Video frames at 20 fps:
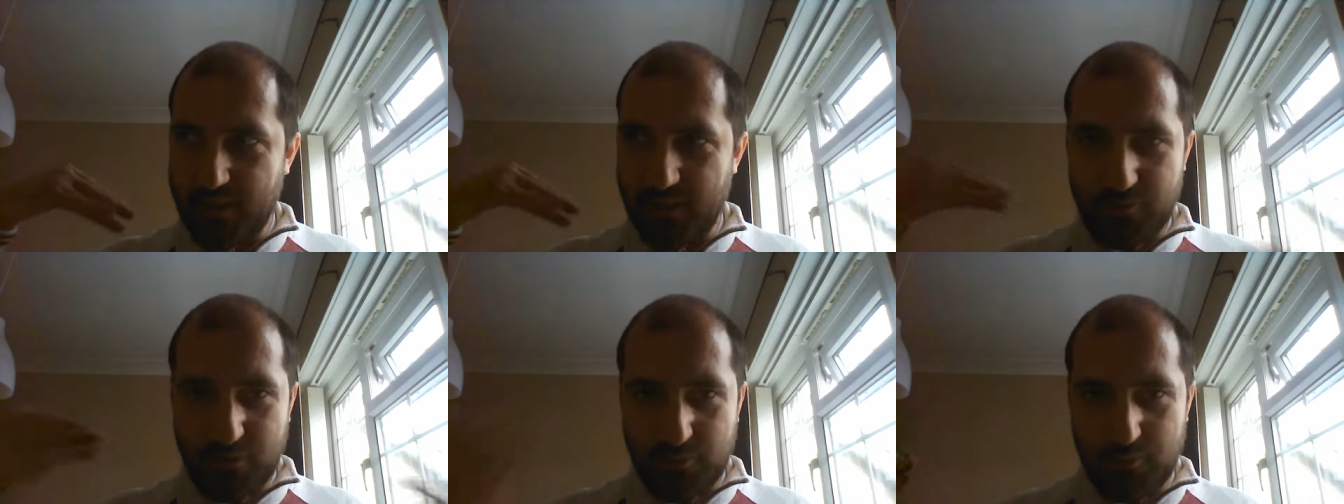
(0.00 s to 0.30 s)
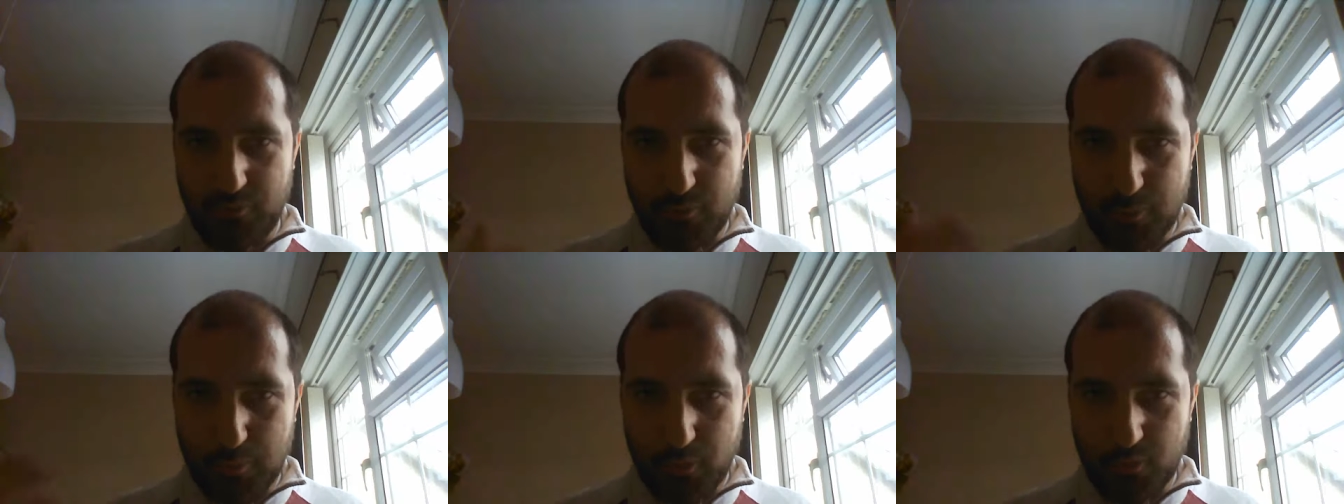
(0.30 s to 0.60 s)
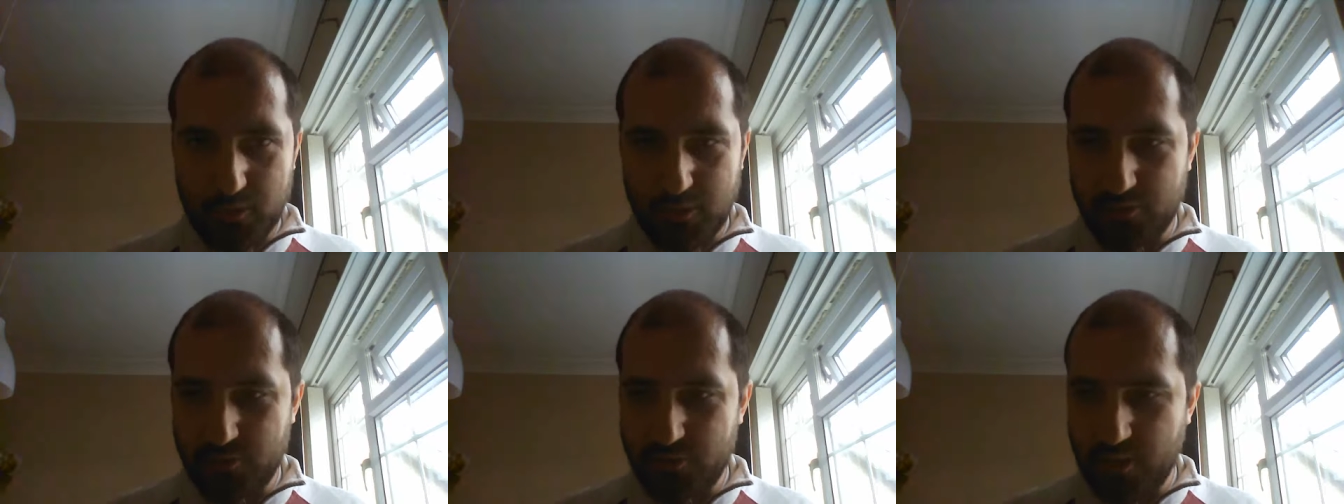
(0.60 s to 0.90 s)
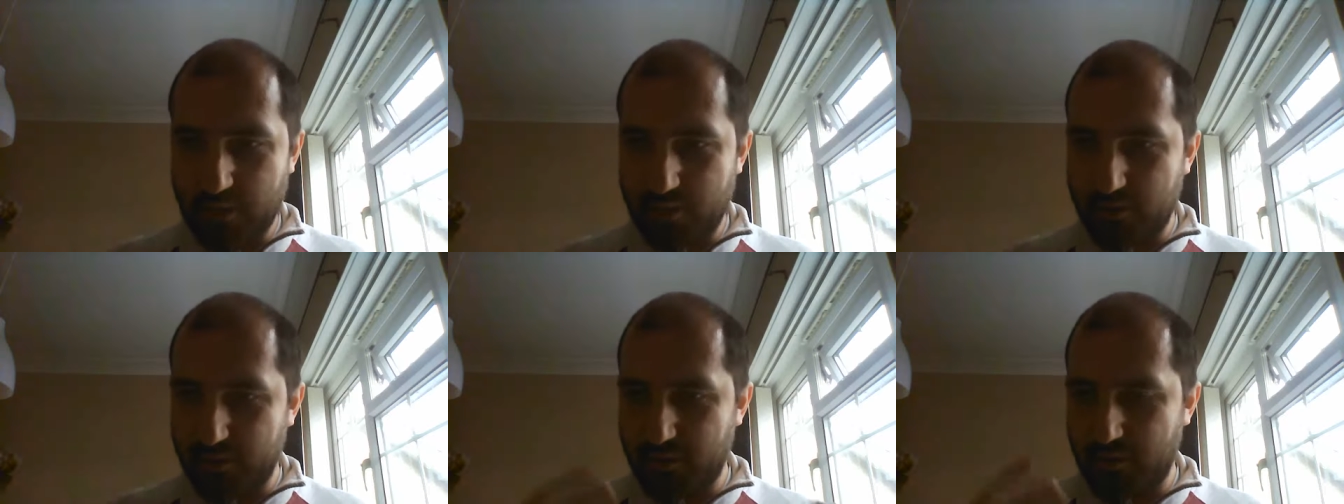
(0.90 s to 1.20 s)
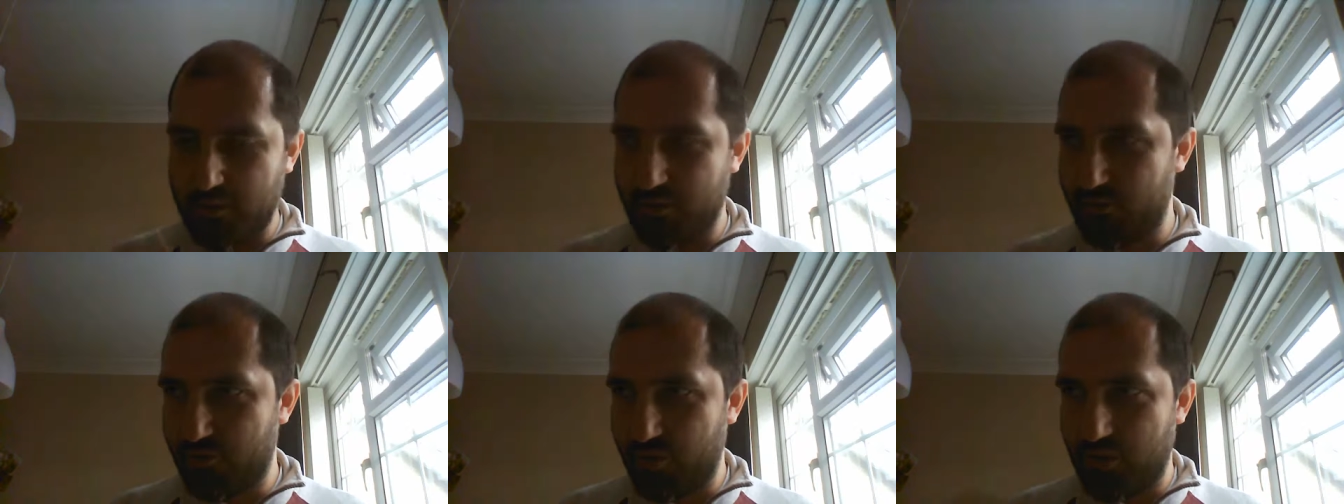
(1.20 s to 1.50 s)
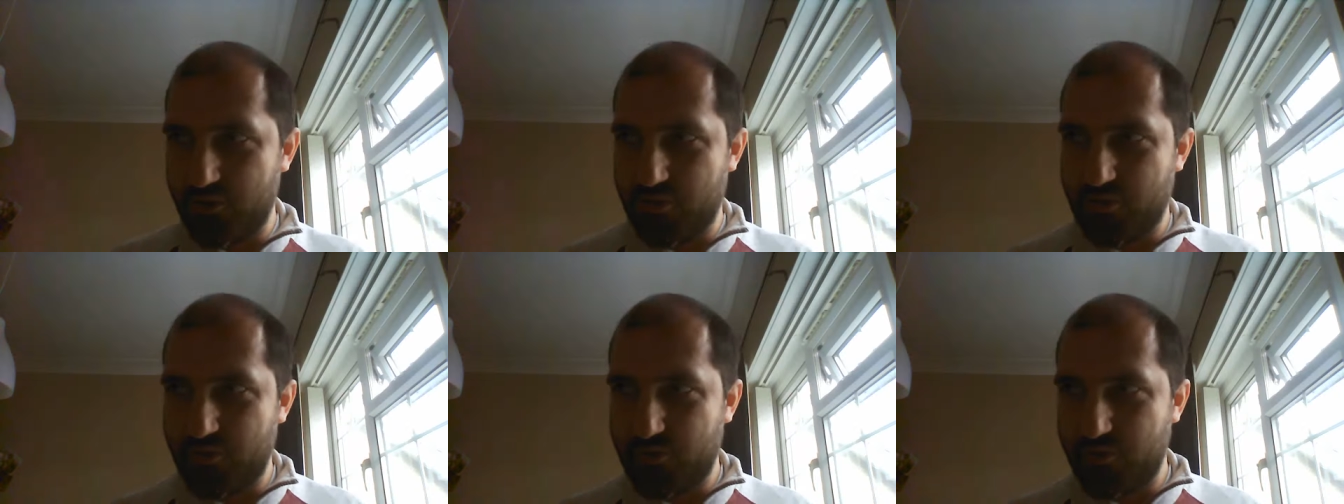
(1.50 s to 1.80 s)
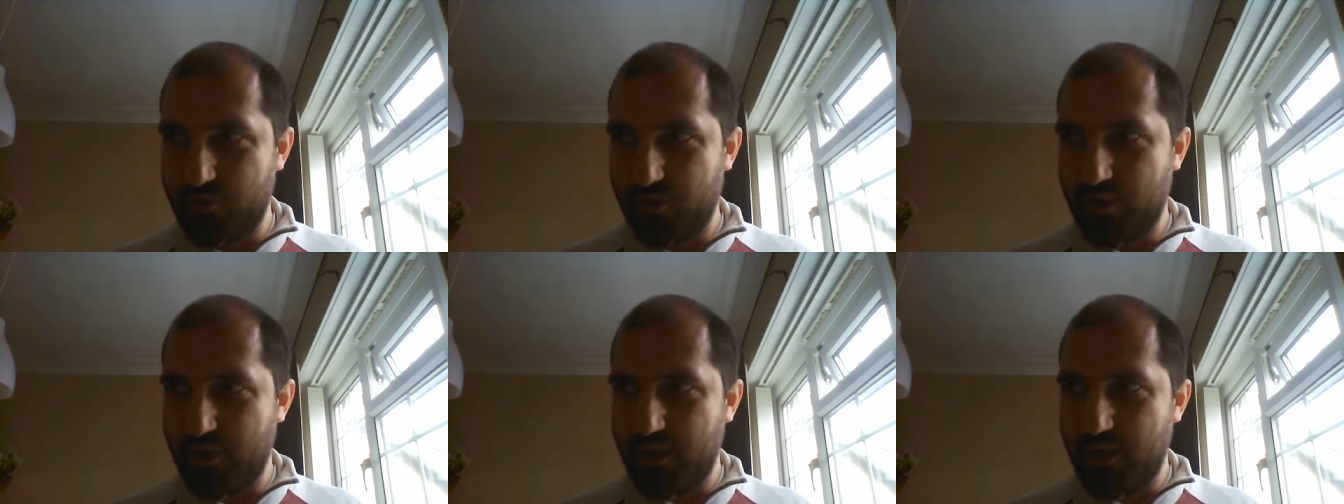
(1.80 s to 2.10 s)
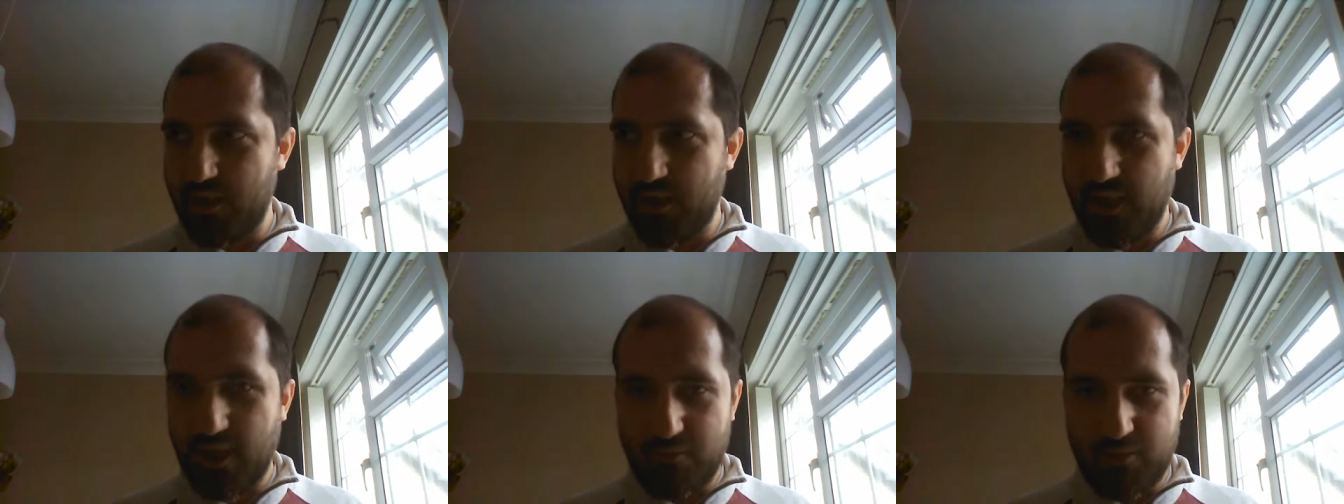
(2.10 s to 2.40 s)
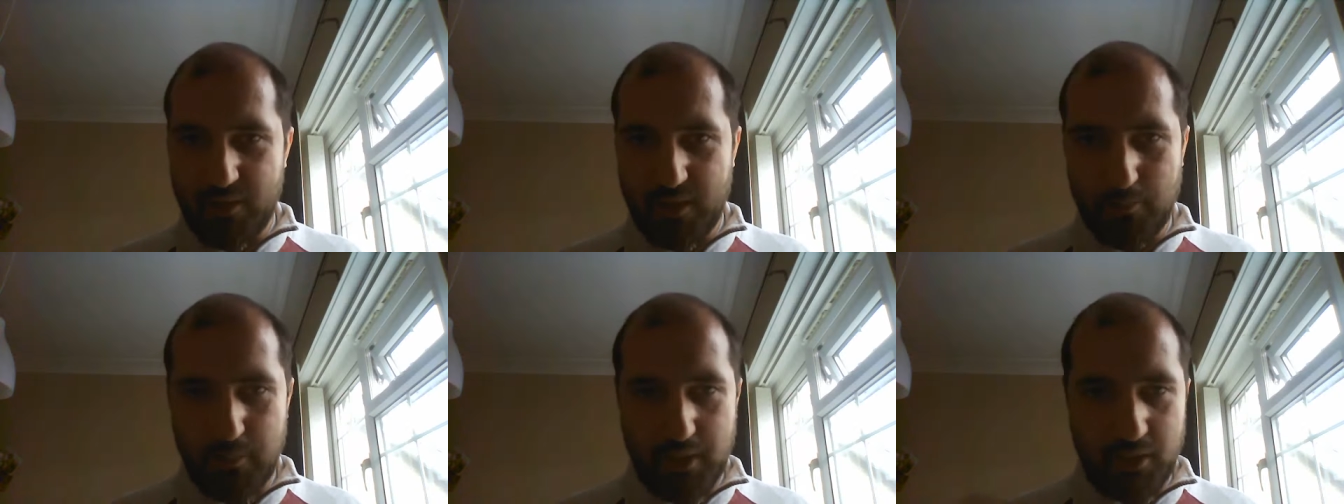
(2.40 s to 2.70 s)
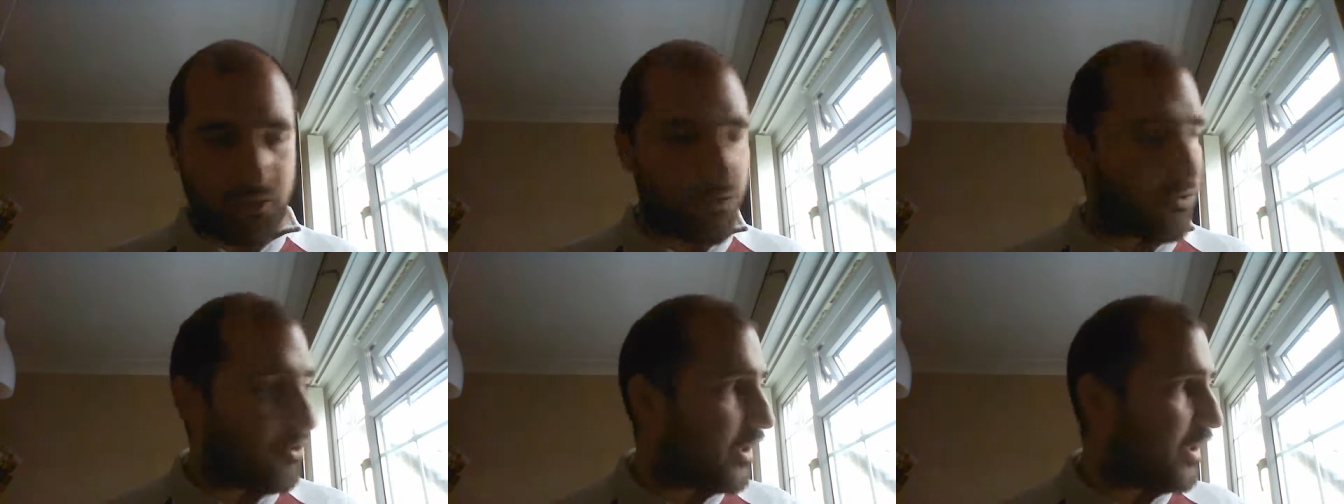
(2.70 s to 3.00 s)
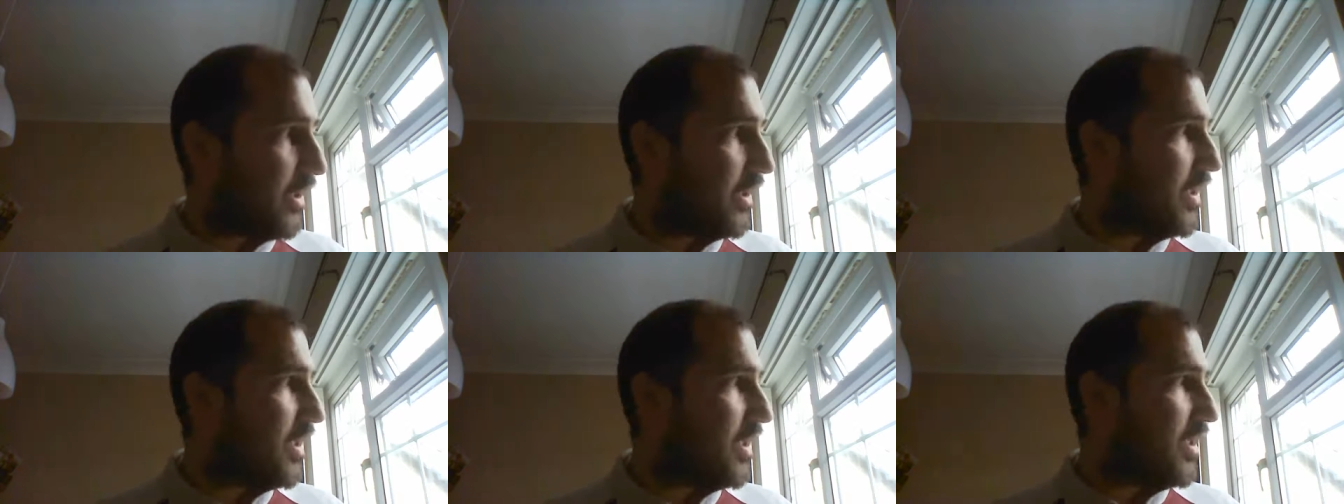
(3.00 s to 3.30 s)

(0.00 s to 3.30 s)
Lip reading: from footballers, like other countries have in their military.